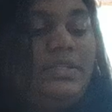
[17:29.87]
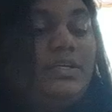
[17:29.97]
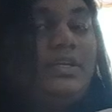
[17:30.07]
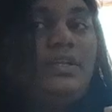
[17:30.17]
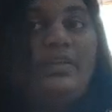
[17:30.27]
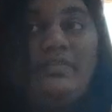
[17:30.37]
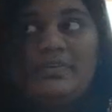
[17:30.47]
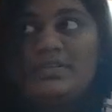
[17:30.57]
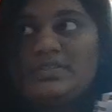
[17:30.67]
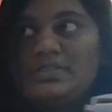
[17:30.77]
the
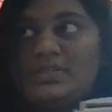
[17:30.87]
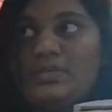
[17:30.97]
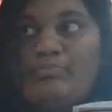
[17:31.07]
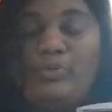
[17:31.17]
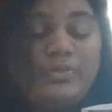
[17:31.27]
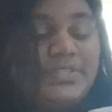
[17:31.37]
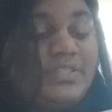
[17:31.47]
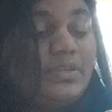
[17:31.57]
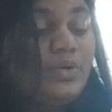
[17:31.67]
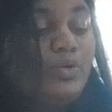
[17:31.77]
rivers
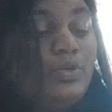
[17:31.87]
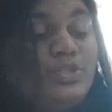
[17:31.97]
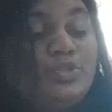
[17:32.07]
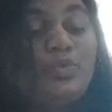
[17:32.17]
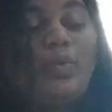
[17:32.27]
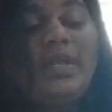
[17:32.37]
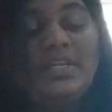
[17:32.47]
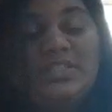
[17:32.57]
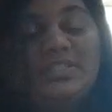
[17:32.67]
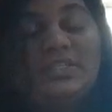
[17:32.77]
pushed good
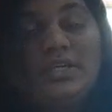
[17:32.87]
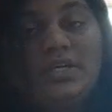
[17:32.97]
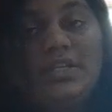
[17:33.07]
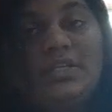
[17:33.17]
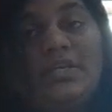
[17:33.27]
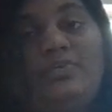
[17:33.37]
soils that